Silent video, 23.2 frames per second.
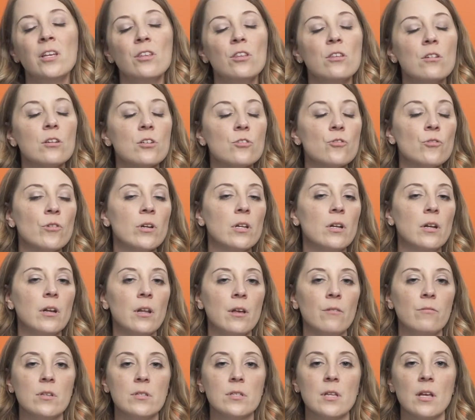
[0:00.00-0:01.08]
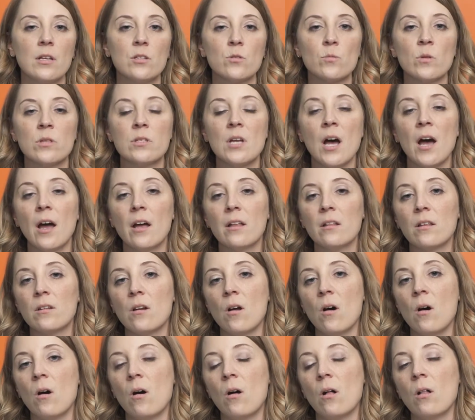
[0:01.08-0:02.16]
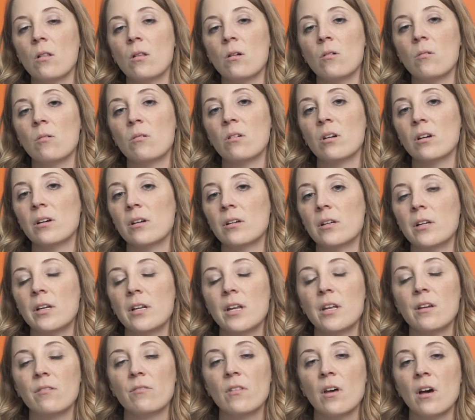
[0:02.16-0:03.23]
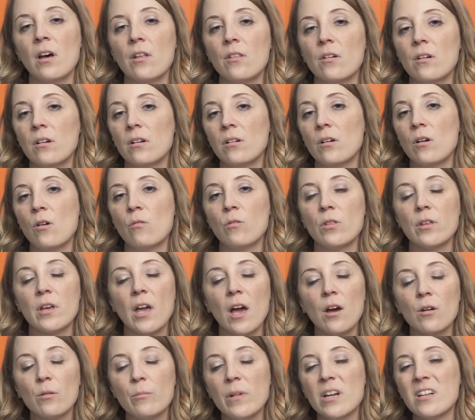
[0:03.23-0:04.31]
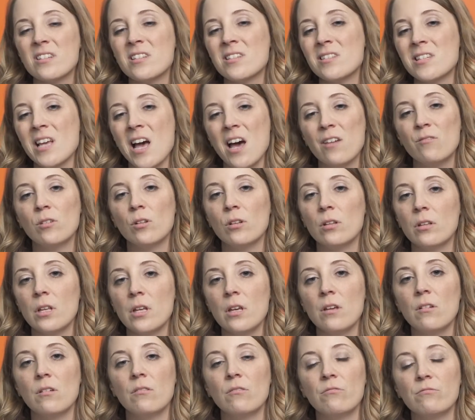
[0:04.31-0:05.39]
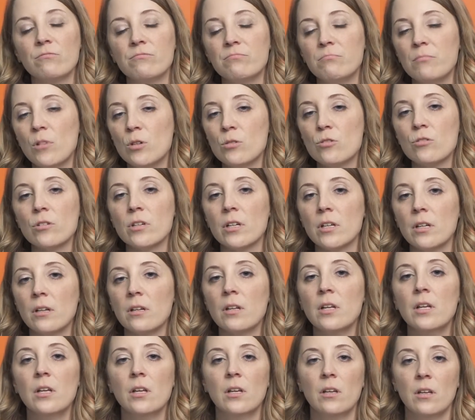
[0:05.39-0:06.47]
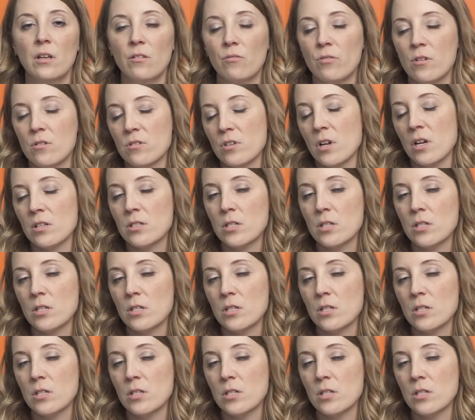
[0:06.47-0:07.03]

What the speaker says: You could treat any of these things with Tylenol or any of the other over-the-counter medicines, Advil, Aleve, Motrin, if there's not